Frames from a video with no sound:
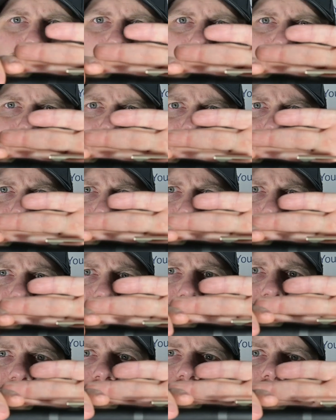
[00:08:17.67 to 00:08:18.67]
light underneath
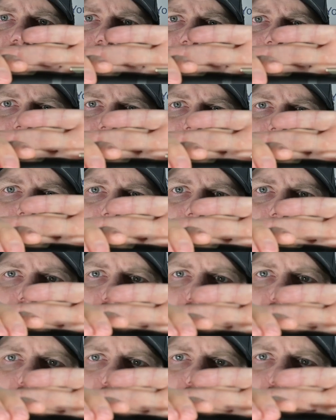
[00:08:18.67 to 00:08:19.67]
it,
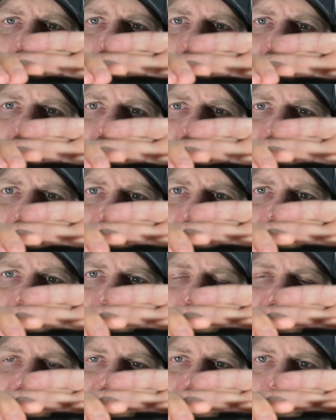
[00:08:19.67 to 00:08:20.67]
where the clip
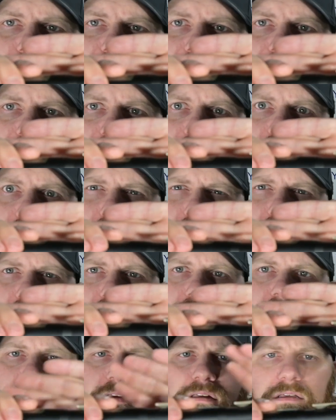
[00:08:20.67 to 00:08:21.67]
meets the body.
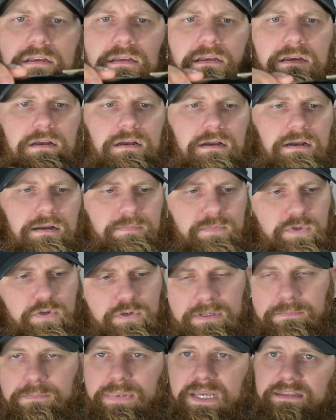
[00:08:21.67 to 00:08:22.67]
You
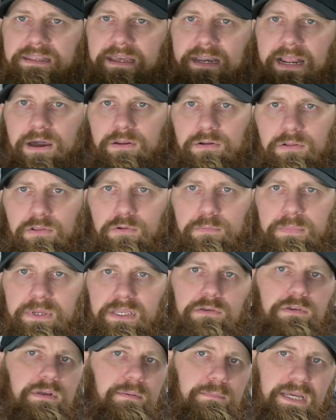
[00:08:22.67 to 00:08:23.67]
can bend that out a little bit,
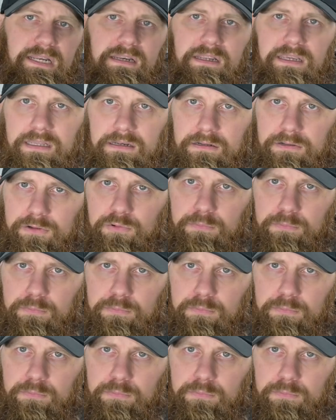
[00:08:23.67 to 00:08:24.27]
you can bend it in a little